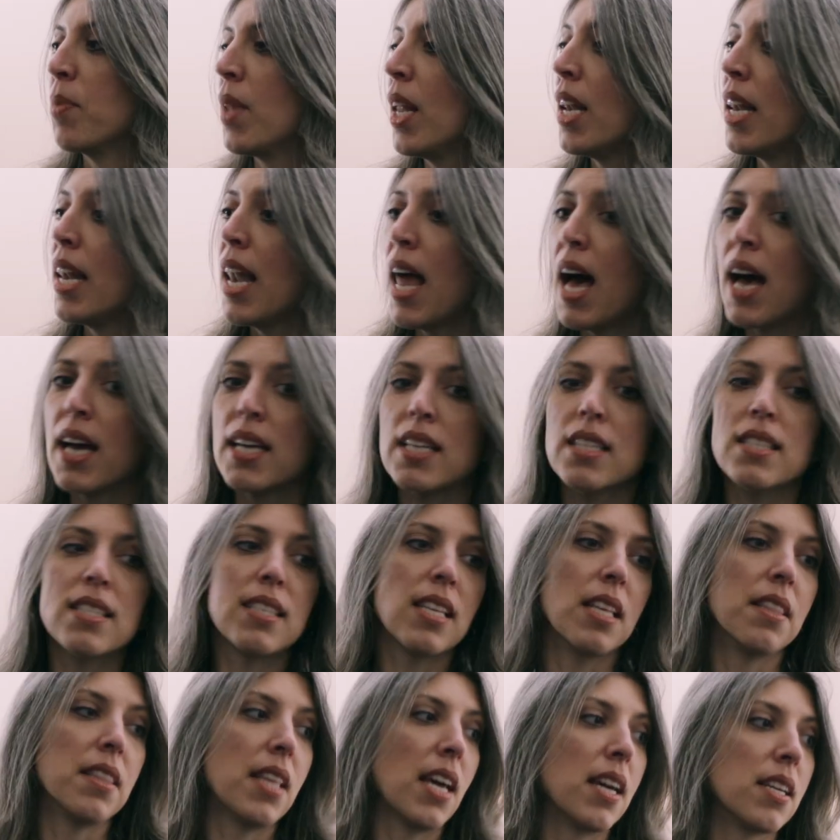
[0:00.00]
lights,
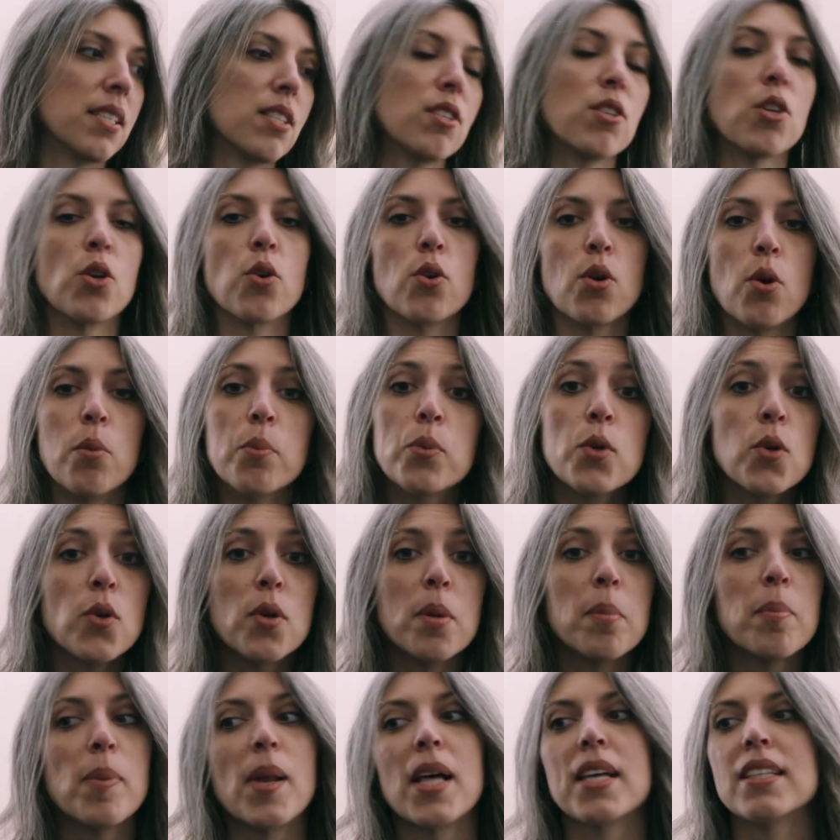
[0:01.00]
and there's your
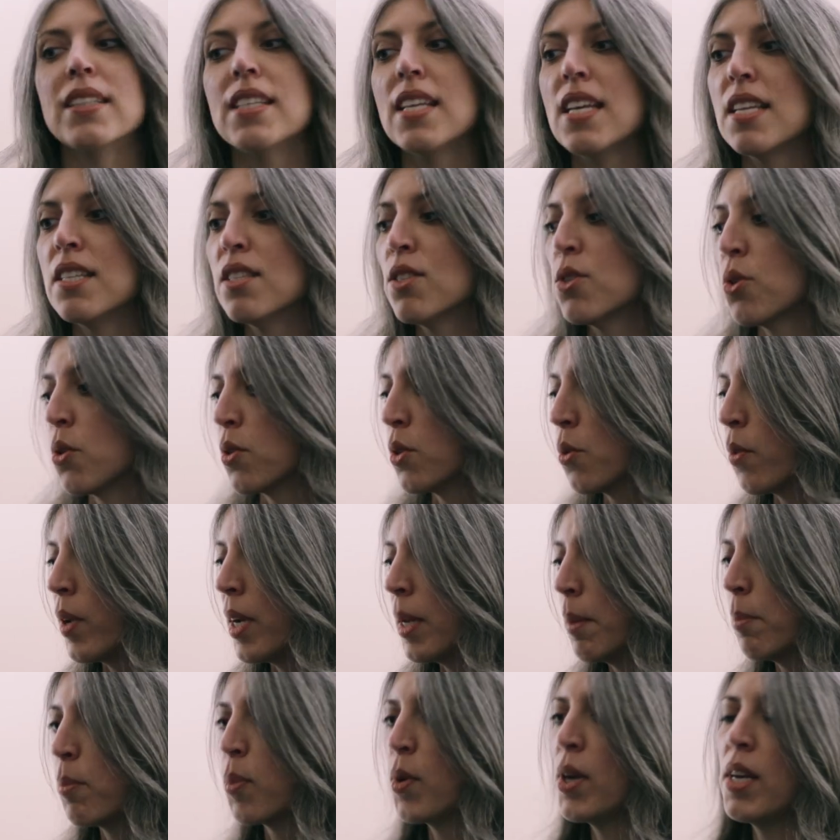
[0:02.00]
computer plugged in, so it's
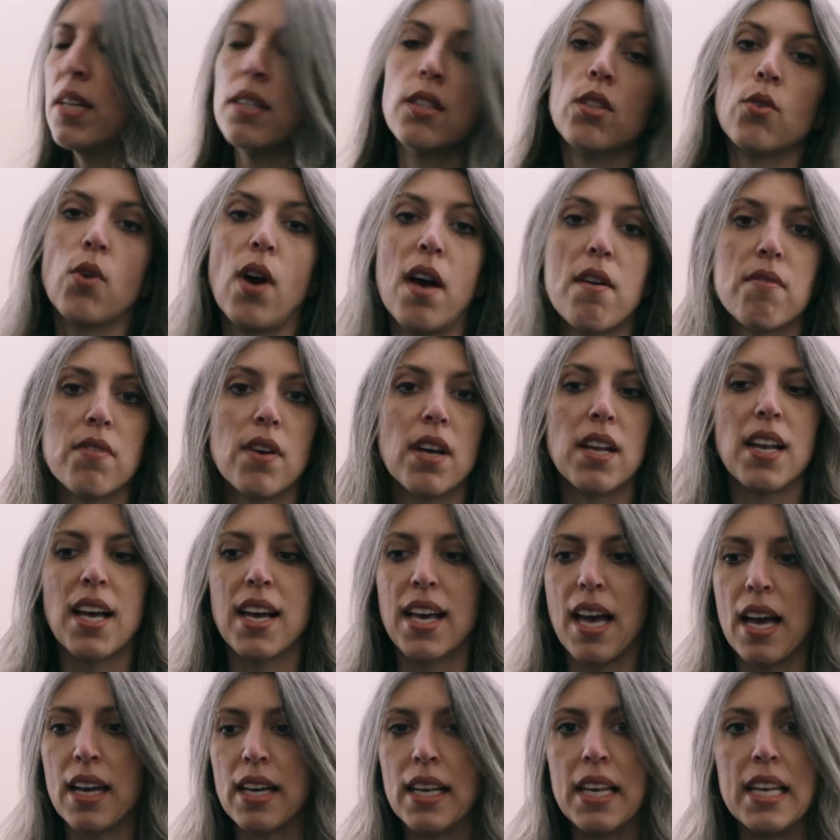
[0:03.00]
really brilliant to have
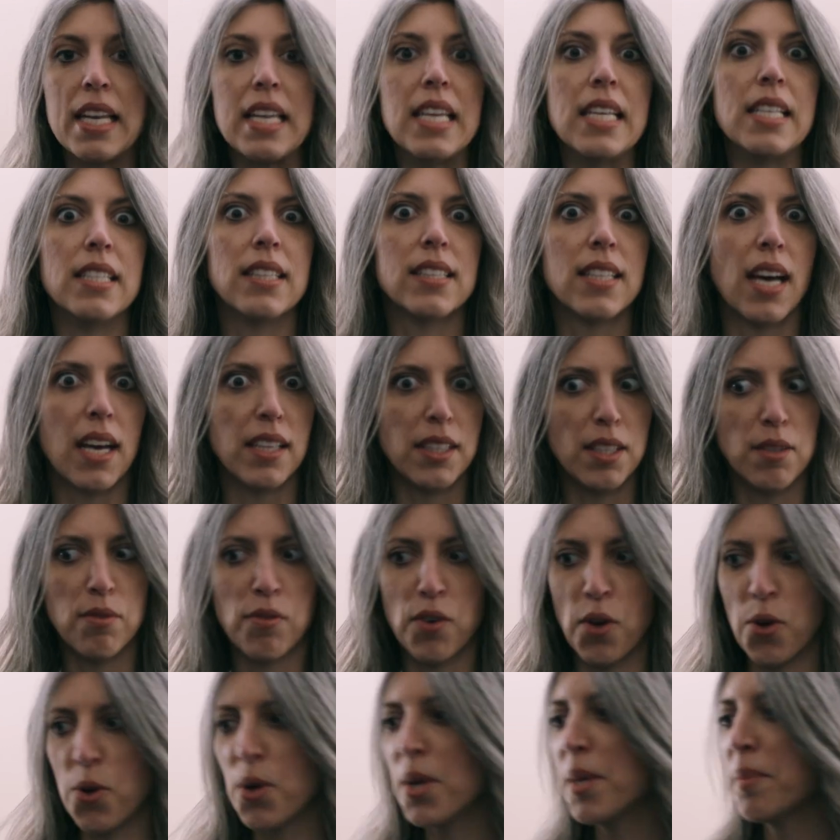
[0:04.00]
like a clean, tidy
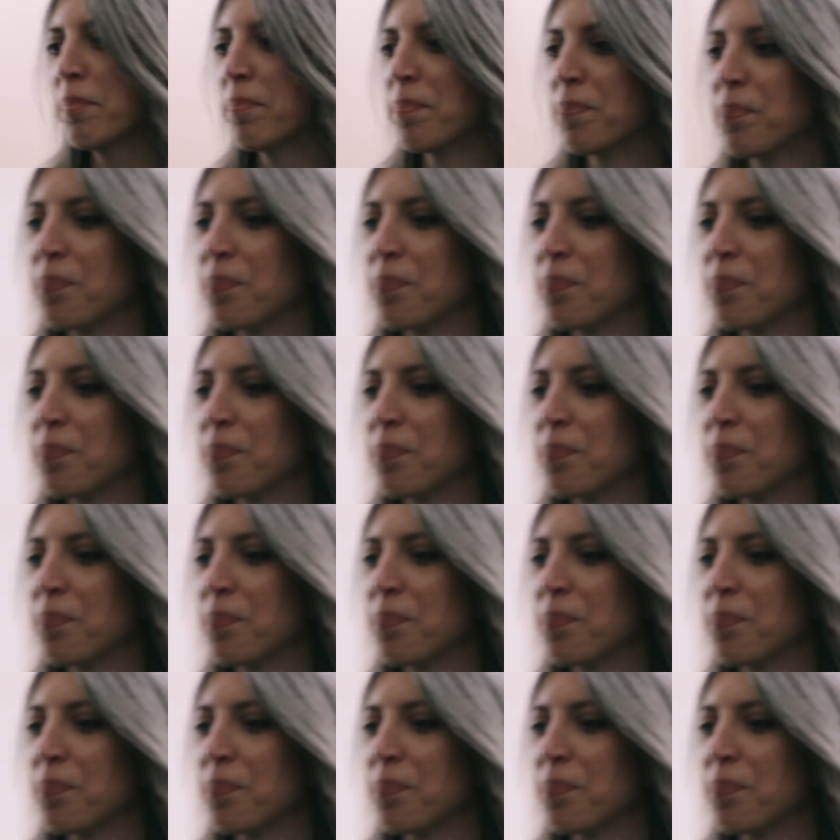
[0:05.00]
floor.